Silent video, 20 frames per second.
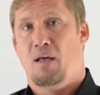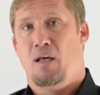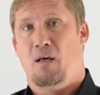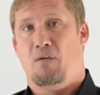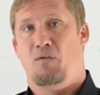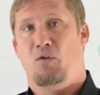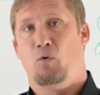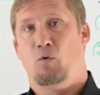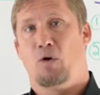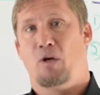
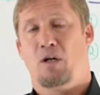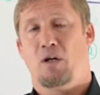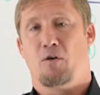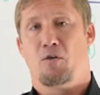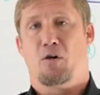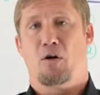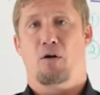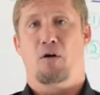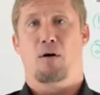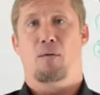If you want to know
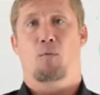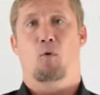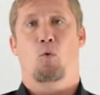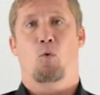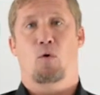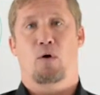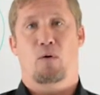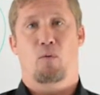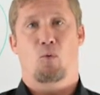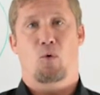the number
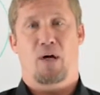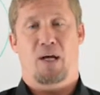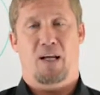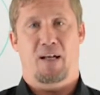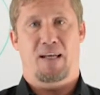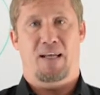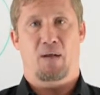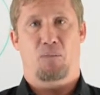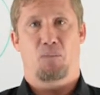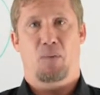one way
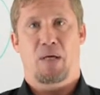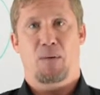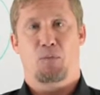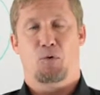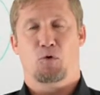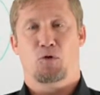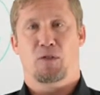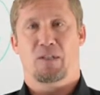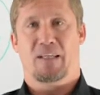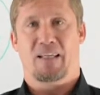to get
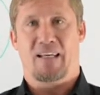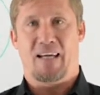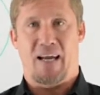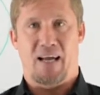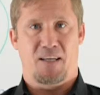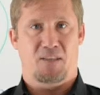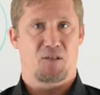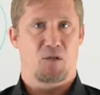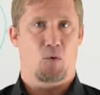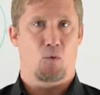people to
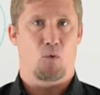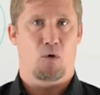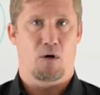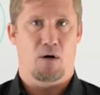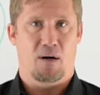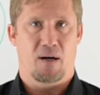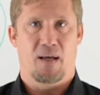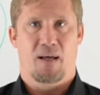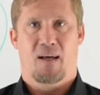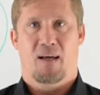engaged at
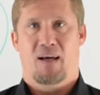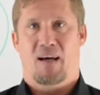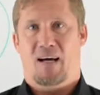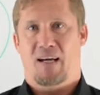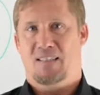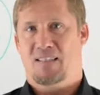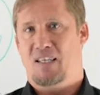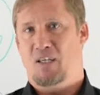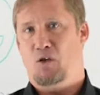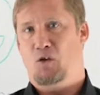work,
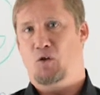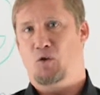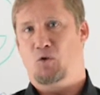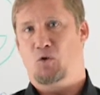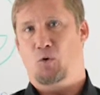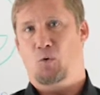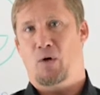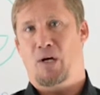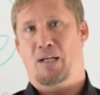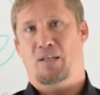I say you go
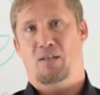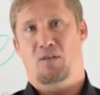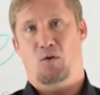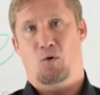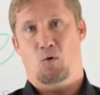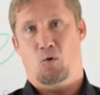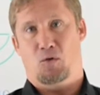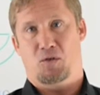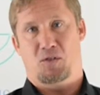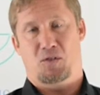direct to the
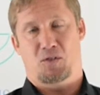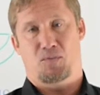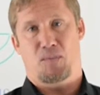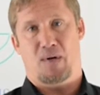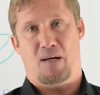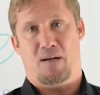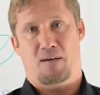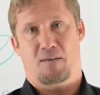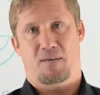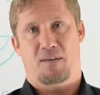horse's
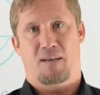mouth.